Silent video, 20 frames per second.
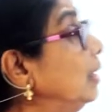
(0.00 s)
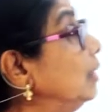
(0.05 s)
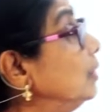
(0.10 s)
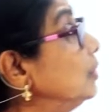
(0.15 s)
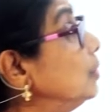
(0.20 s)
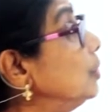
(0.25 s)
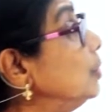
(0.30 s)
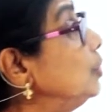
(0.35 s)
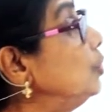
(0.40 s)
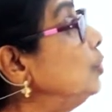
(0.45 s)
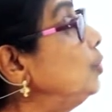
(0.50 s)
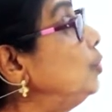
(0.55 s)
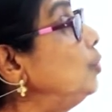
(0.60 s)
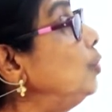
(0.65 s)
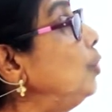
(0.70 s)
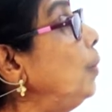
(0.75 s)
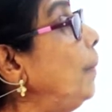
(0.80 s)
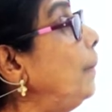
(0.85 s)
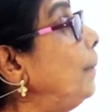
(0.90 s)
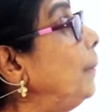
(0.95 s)
So
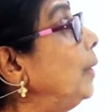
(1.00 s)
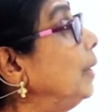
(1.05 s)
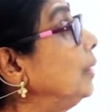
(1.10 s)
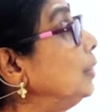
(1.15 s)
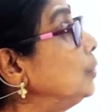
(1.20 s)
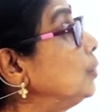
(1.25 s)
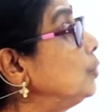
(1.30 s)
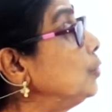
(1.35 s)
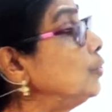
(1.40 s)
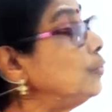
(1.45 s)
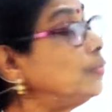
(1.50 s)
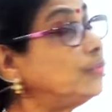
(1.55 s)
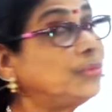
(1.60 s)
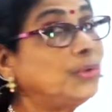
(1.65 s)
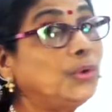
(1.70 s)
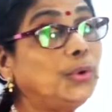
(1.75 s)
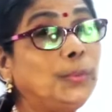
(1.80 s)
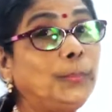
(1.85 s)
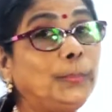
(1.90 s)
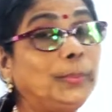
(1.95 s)
2 plus 2,
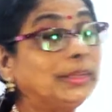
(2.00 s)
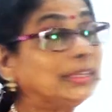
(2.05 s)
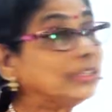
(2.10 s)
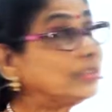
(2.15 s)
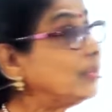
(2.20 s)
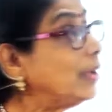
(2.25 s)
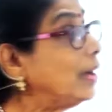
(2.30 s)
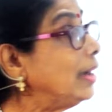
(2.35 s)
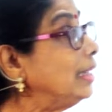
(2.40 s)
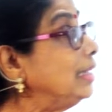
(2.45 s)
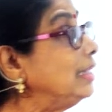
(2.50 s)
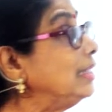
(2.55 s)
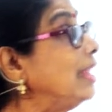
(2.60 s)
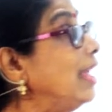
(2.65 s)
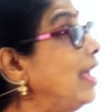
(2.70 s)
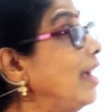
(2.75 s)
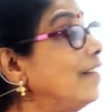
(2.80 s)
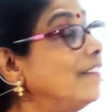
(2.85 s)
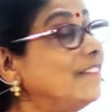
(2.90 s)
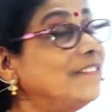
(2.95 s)
4 plus 1 is
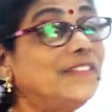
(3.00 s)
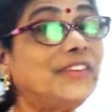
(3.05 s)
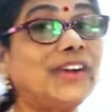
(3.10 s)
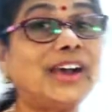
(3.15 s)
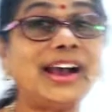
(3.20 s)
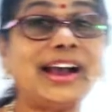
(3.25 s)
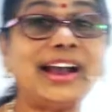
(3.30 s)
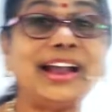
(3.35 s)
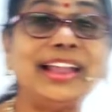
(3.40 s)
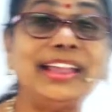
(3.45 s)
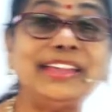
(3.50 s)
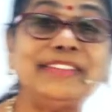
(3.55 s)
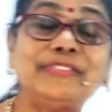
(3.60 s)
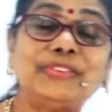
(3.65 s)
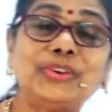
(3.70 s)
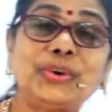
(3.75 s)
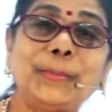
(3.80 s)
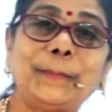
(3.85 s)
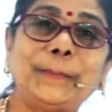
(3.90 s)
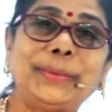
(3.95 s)
5
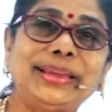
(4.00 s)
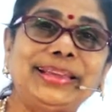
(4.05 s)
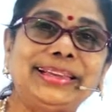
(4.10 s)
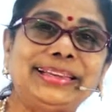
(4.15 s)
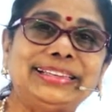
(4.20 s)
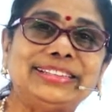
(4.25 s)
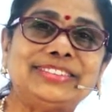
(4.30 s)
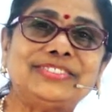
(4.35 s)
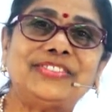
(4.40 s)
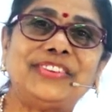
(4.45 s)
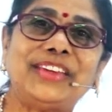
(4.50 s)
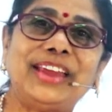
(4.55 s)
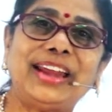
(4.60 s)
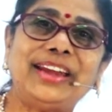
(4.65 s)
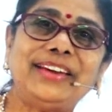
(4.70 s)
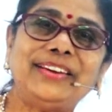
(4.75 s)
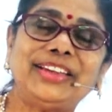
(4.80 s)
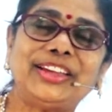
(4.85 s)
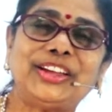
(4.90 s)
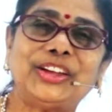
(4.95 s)
rupees,
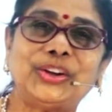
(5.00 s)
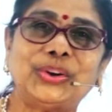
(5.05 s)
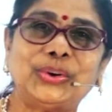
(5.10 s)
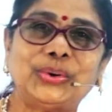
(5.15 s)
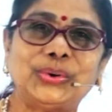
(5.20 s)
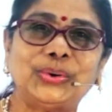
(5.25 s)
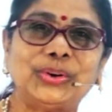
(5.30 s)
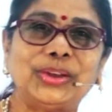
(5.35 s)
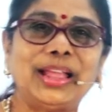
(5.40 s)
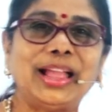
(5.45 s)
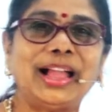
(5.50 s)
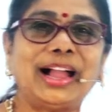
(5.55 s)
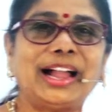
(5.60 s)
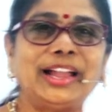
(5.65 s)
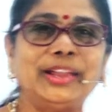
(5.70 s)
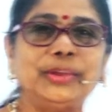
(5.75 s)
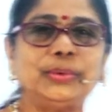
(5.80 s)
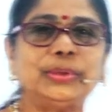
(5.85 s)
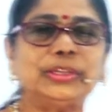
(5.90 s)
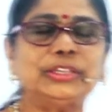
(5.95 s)
very good.
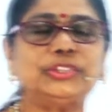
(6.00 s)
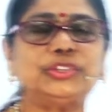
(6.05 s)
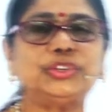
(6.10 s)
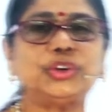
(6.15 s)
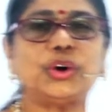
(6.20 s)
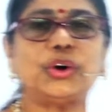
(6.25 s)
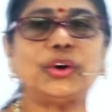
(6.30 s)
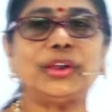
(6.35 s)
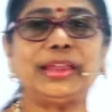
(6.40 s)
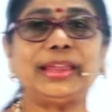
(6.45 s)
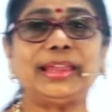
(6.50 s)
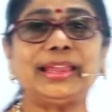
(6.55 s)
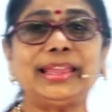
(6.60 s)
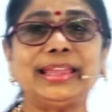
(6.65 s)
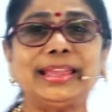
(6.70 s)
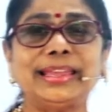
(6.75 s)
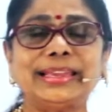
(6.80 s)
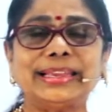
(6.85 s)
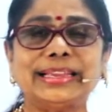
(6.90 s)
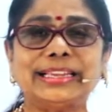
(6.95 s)
Are you enjoying
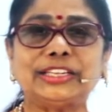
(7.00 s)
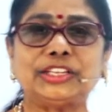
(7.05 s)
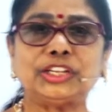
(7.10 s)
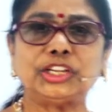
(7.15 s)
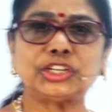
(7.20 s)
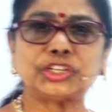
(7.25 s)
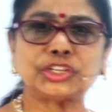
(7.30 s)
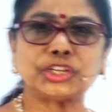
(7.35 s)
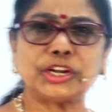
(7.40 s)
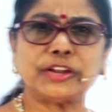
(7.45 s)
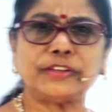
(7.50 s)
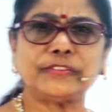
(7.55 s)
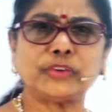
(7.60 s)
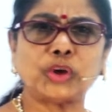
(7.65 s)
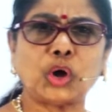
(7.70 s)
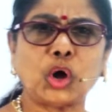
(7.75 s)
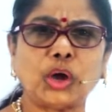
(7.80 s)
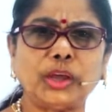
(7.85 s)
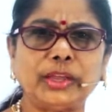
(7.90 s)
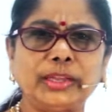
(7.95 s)
addition of
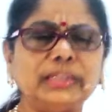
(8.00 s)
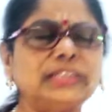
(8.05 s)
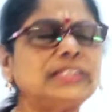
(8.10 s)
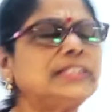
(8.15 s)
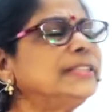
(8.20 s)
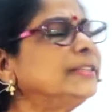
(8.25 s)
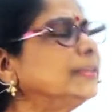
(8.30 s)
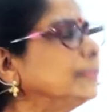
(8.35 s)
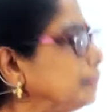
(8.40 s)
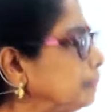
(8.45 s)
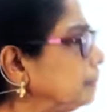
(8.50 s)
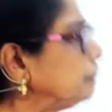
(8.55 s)
coins?